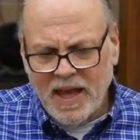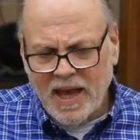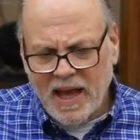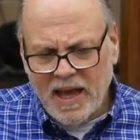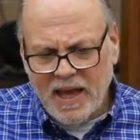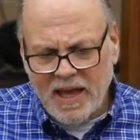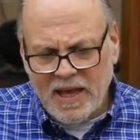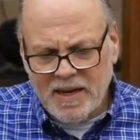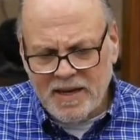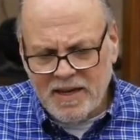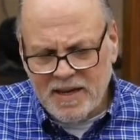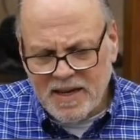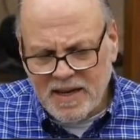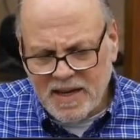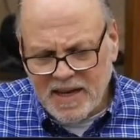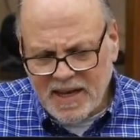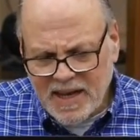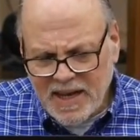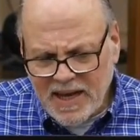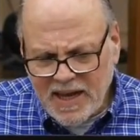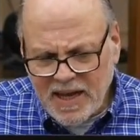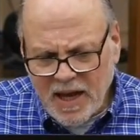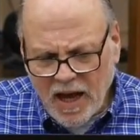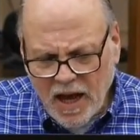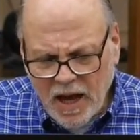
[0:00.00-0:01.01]
And
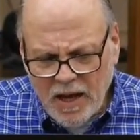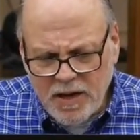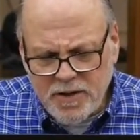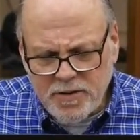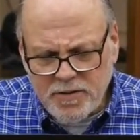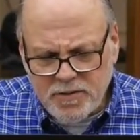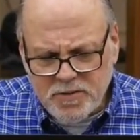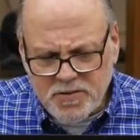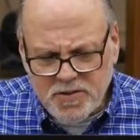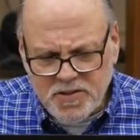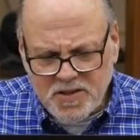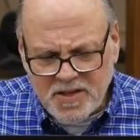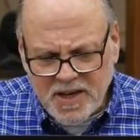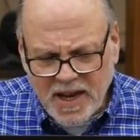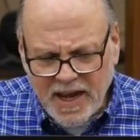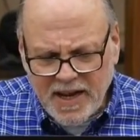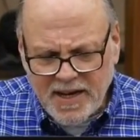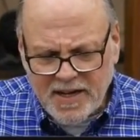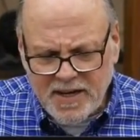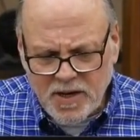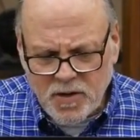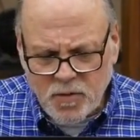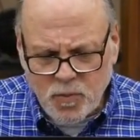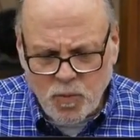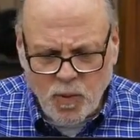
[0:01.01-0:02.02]
he
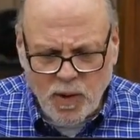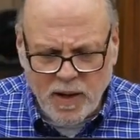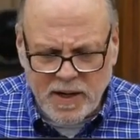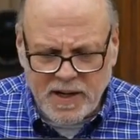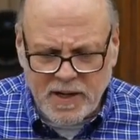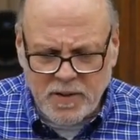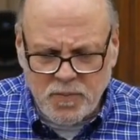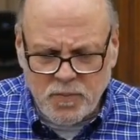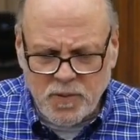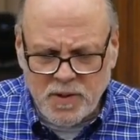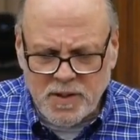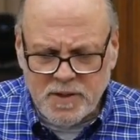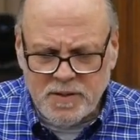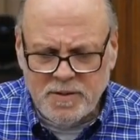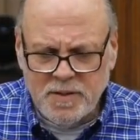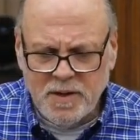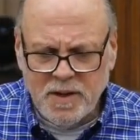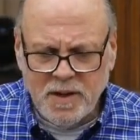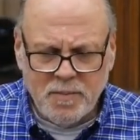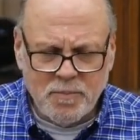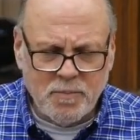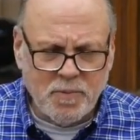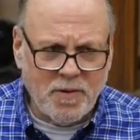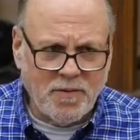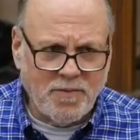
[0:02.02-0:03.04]
understated what he would
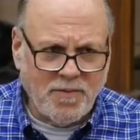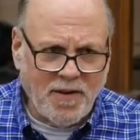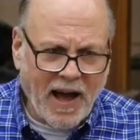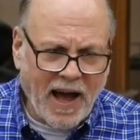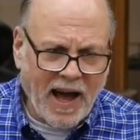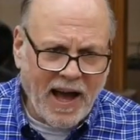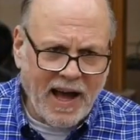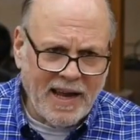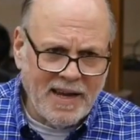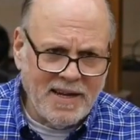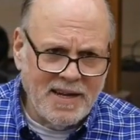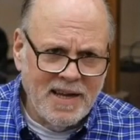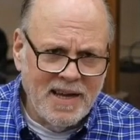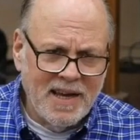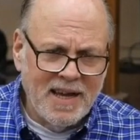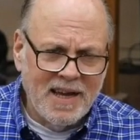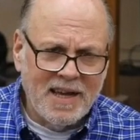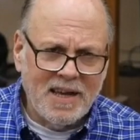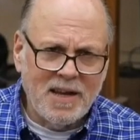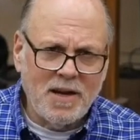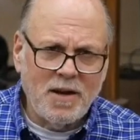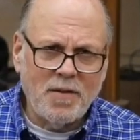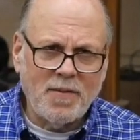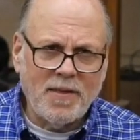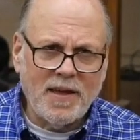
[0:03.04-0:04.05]
provide.
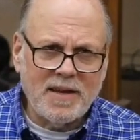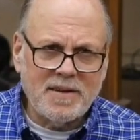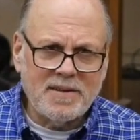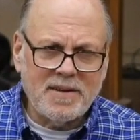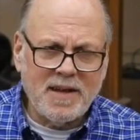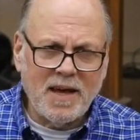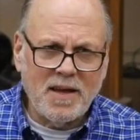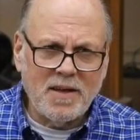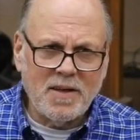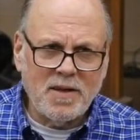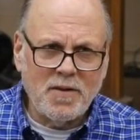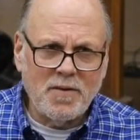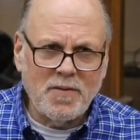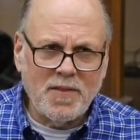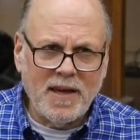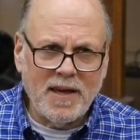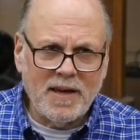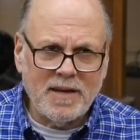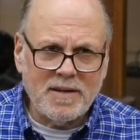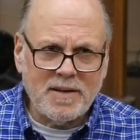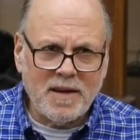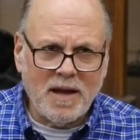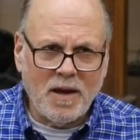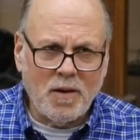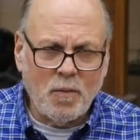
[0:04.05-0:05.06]
You know, they tell you
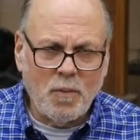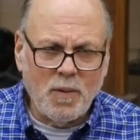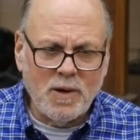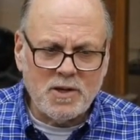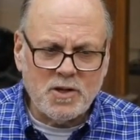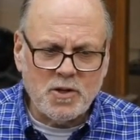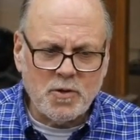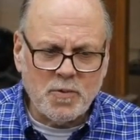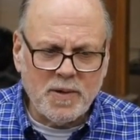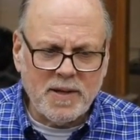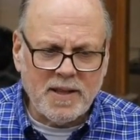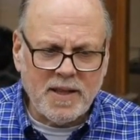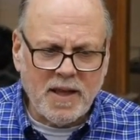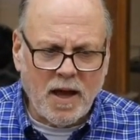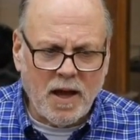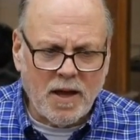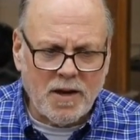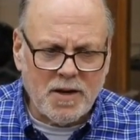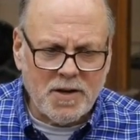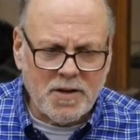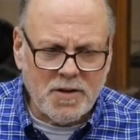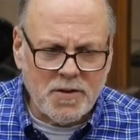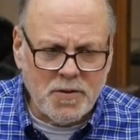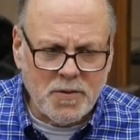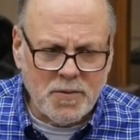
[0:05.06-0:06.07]
that uh, what you really ought
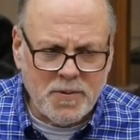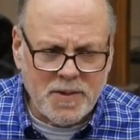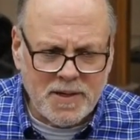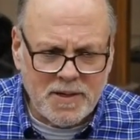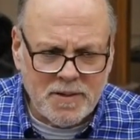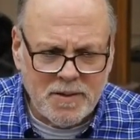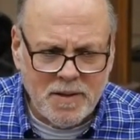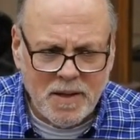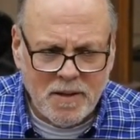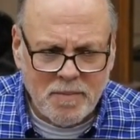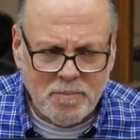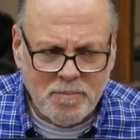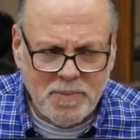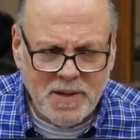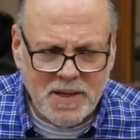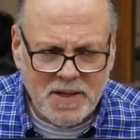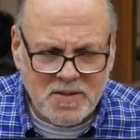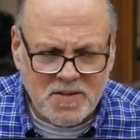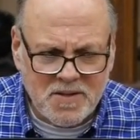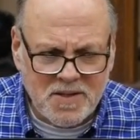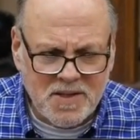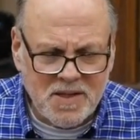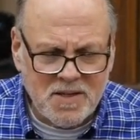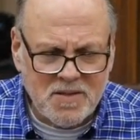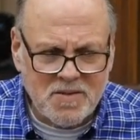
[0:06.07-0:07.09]
to do in
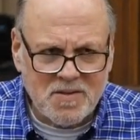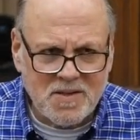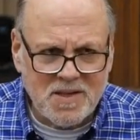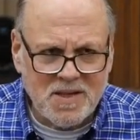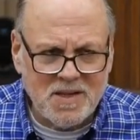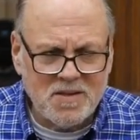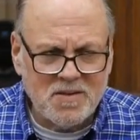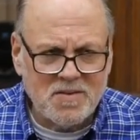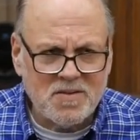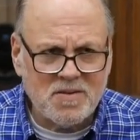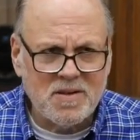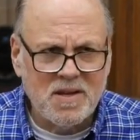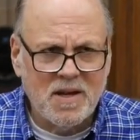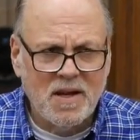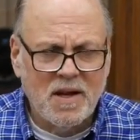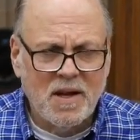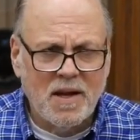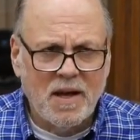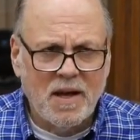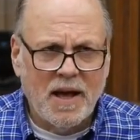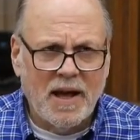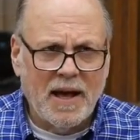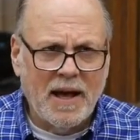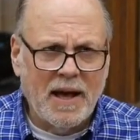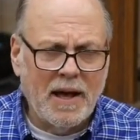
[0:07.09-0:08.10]
business is
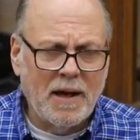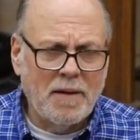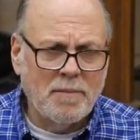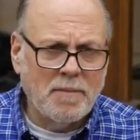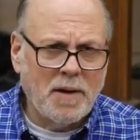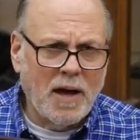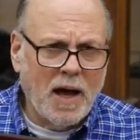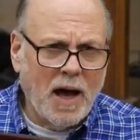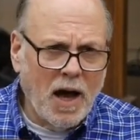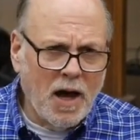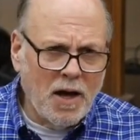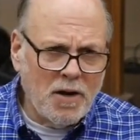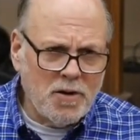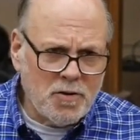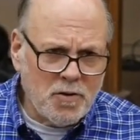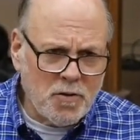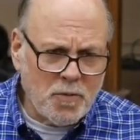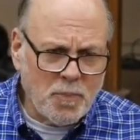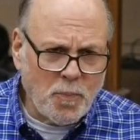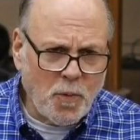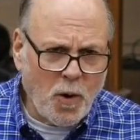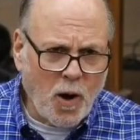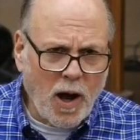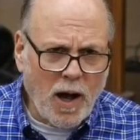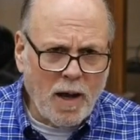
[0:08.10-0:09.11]
um, under
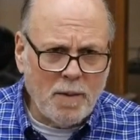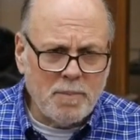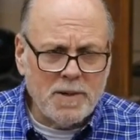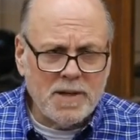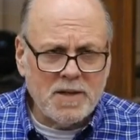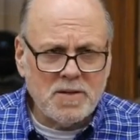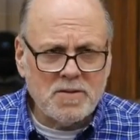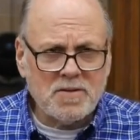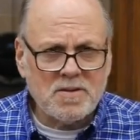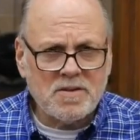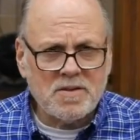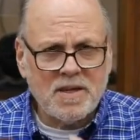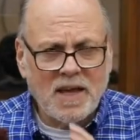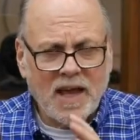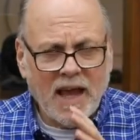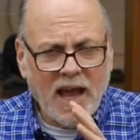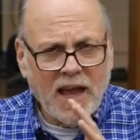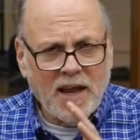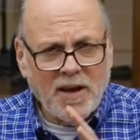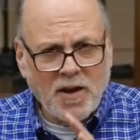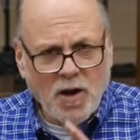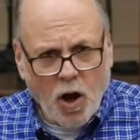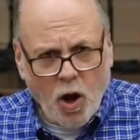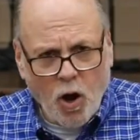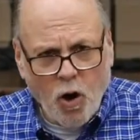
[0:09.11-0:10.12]
promise
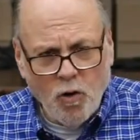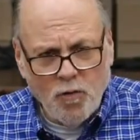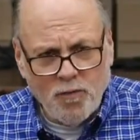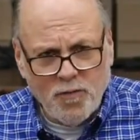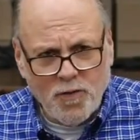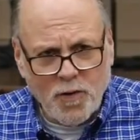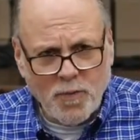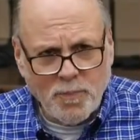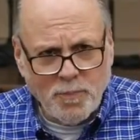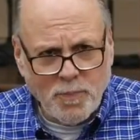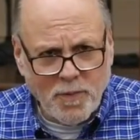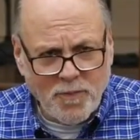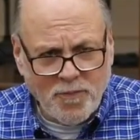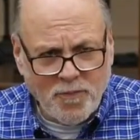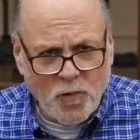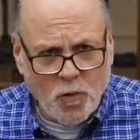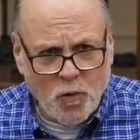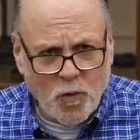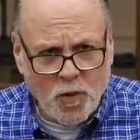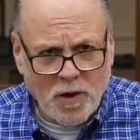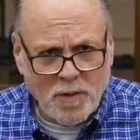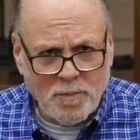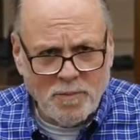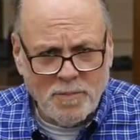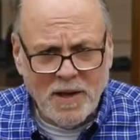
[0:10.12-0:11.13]
and over
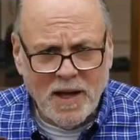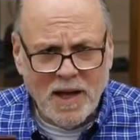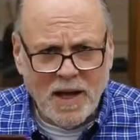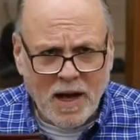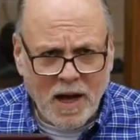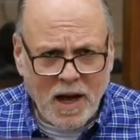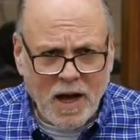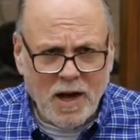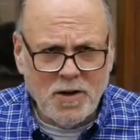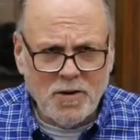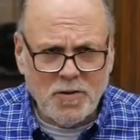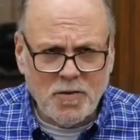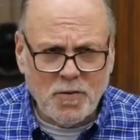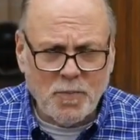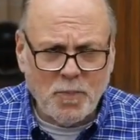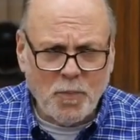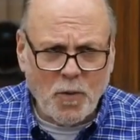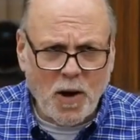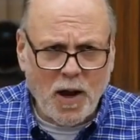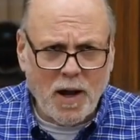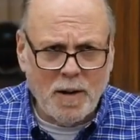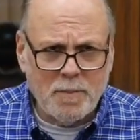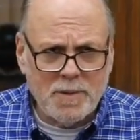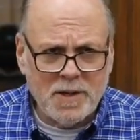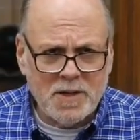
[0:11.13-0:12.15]
perform. Under
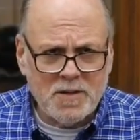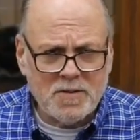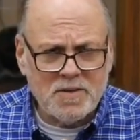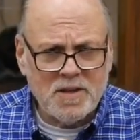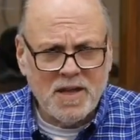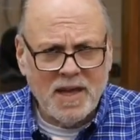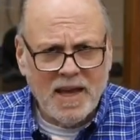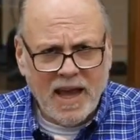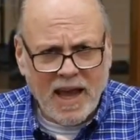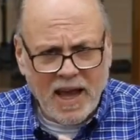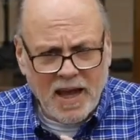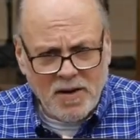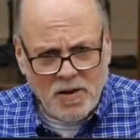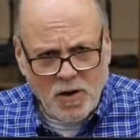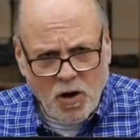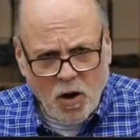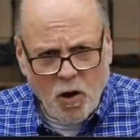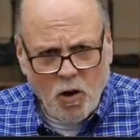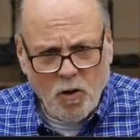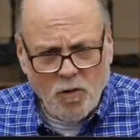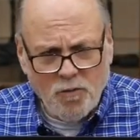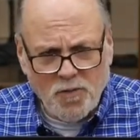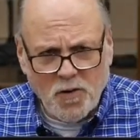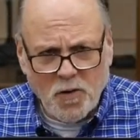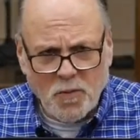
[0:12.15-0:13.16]
promise and
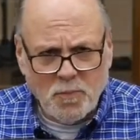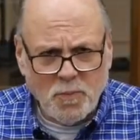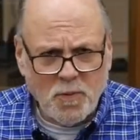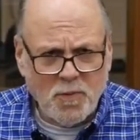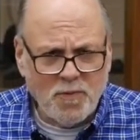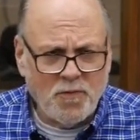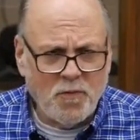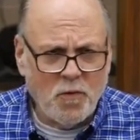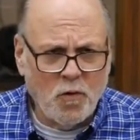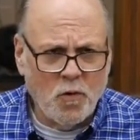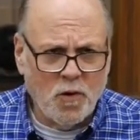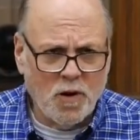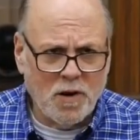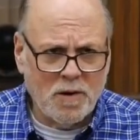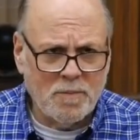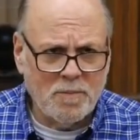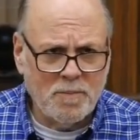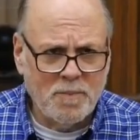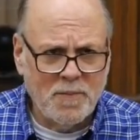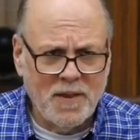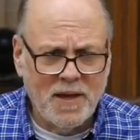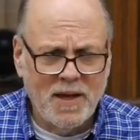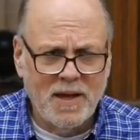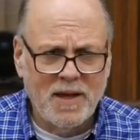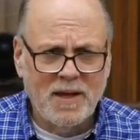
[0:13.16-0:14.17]
over perform.
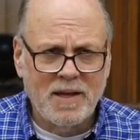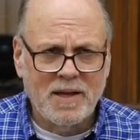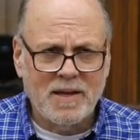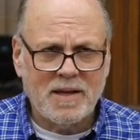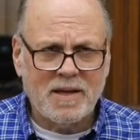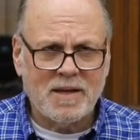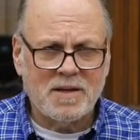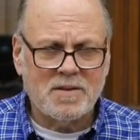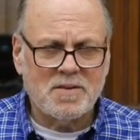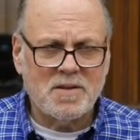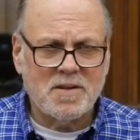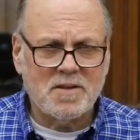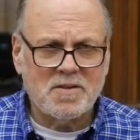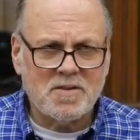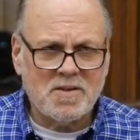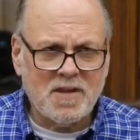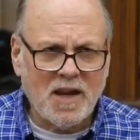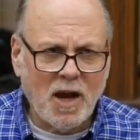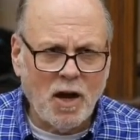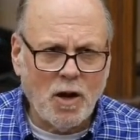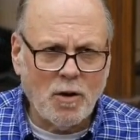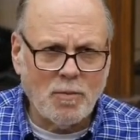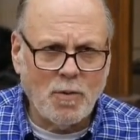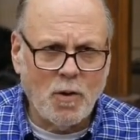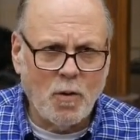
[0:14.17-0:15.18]
Because it's
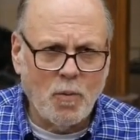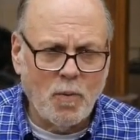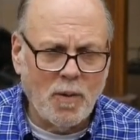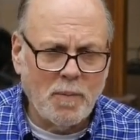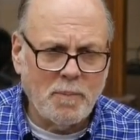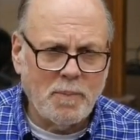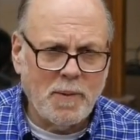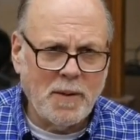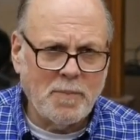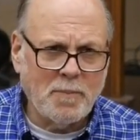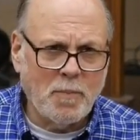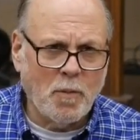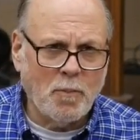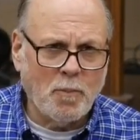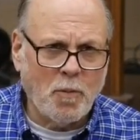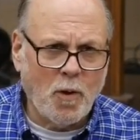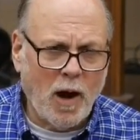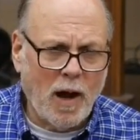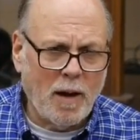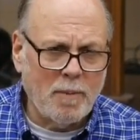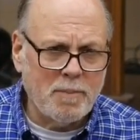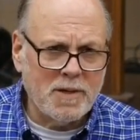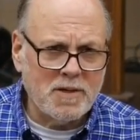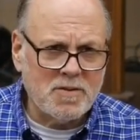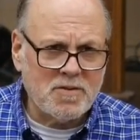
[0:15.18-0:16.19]
terrible when people
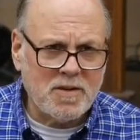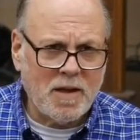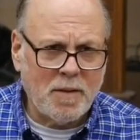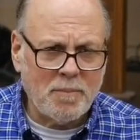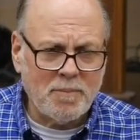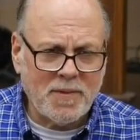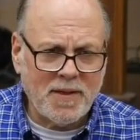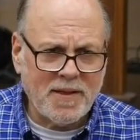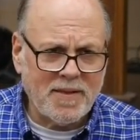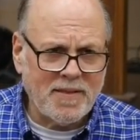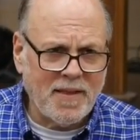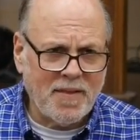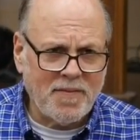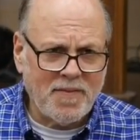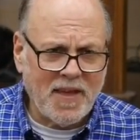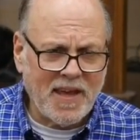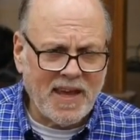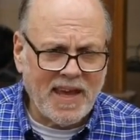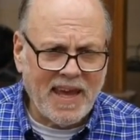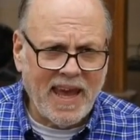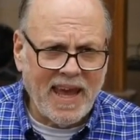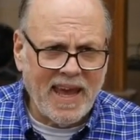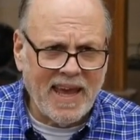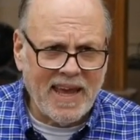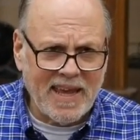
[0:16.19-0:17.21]
promise something that they
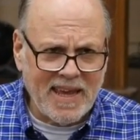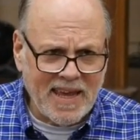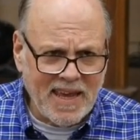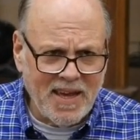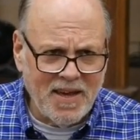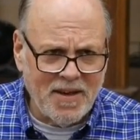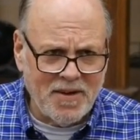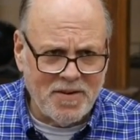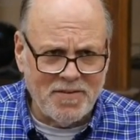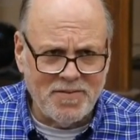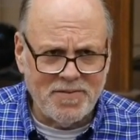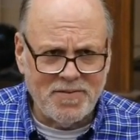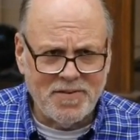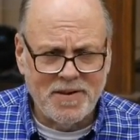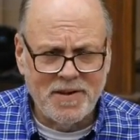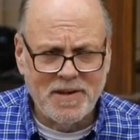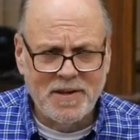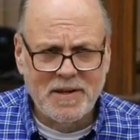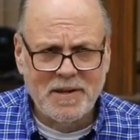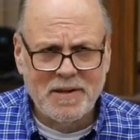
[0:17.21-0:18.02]
can't give,